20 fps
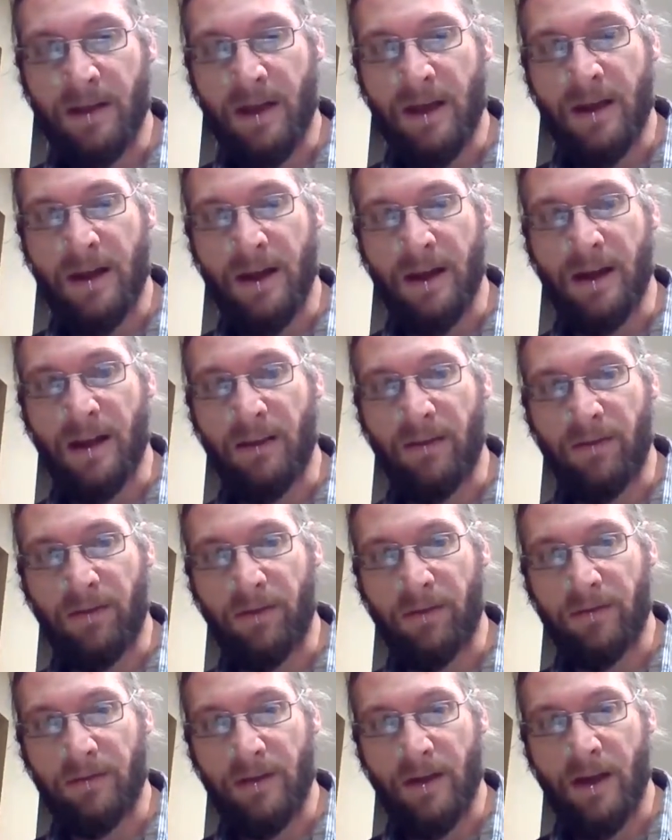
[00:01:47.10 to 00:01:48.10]
And in it,
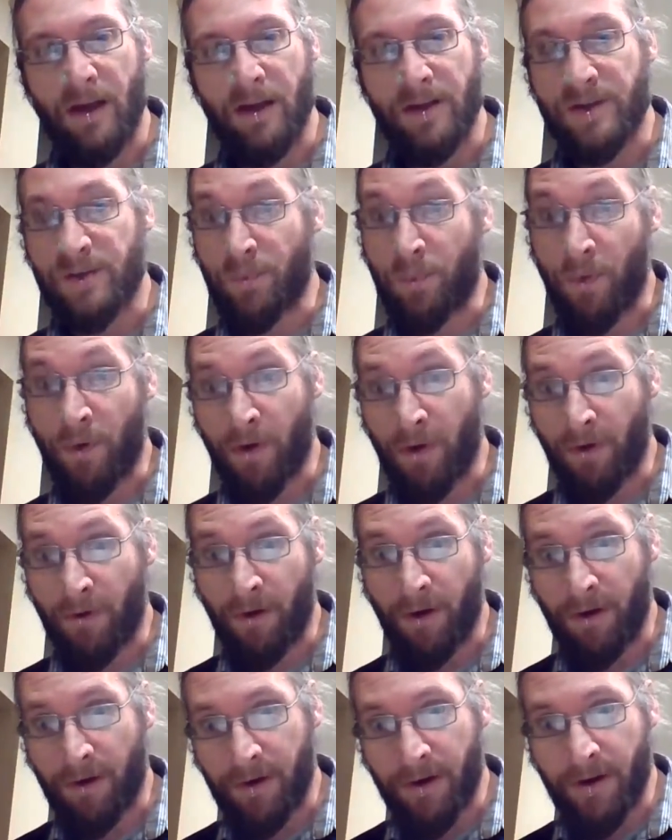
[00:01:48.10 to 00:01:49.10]
spoiler
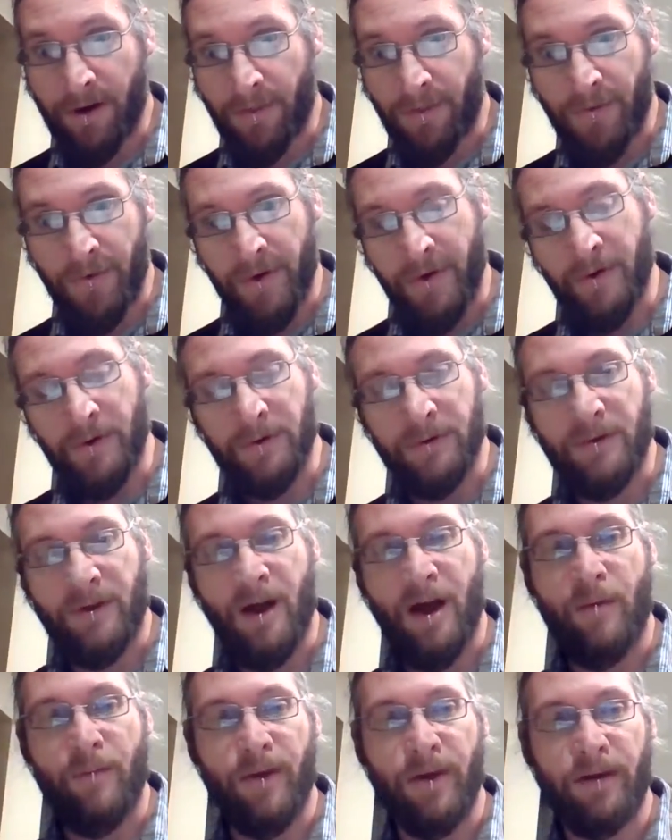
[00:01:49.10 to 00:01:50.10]
alert on a 30-year-old
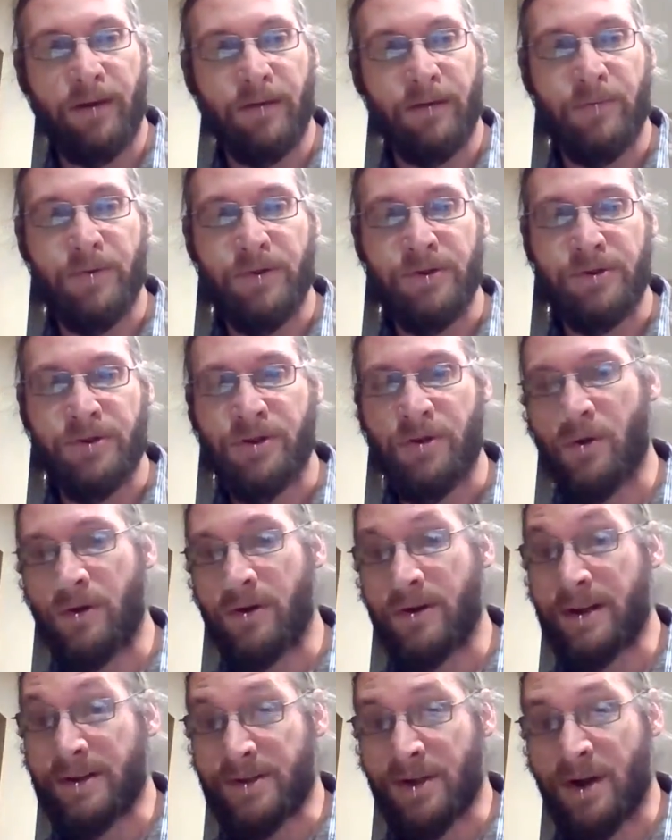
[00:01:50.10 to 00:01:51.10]
comic, Commissioner
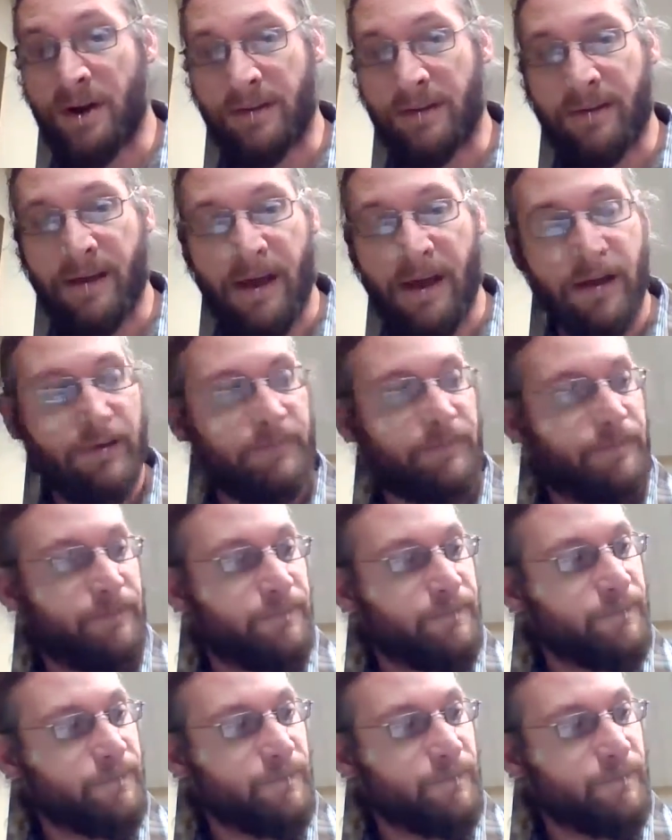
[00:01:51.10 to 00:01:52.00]
Gordon has a heart attack.